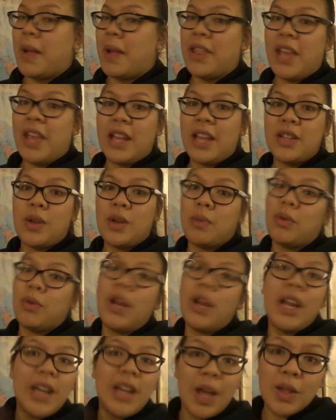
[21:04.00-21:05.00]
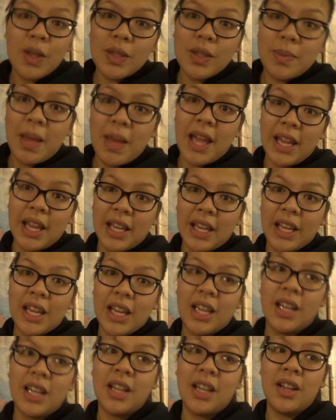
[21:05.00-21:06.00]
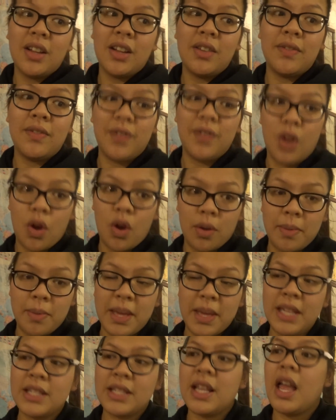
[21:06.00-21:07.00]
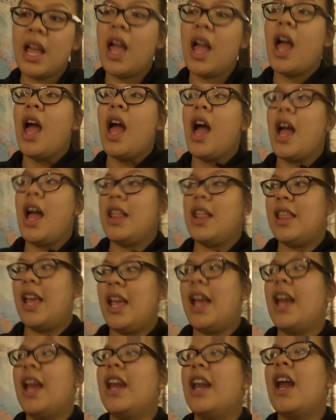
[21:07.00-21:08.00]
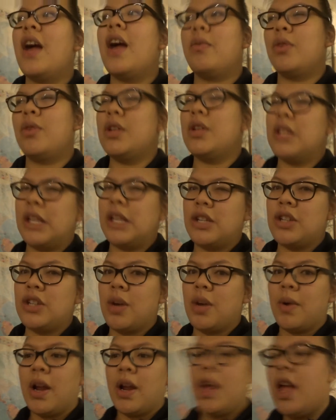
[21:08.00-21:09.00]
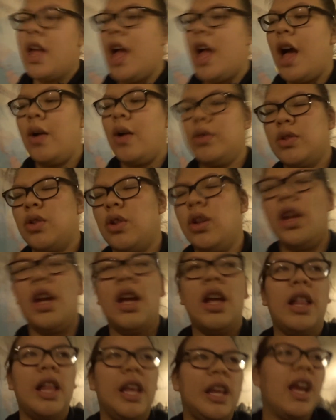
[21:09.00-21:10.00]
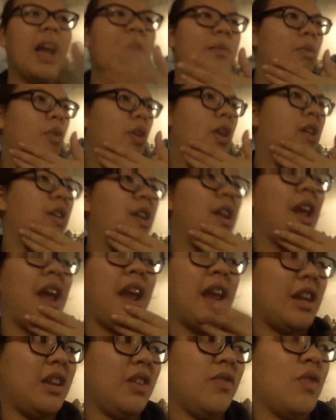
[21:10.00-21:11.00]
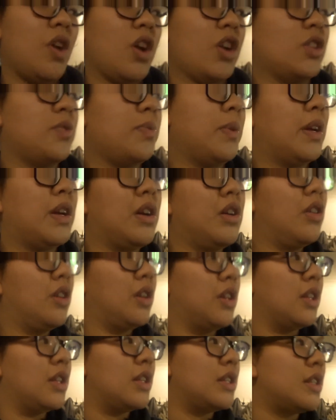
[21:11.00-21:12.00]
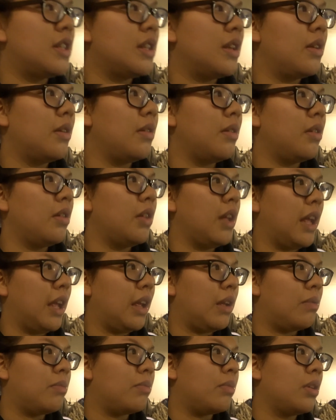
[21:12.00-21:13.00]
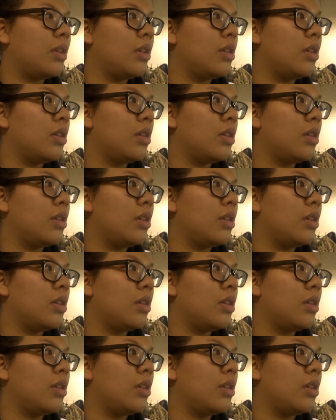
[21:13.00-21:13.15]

then, so I'm going to announce my Vlogmas and then I'm going to take a shower. I was gonna, like, I'm not in any rush because the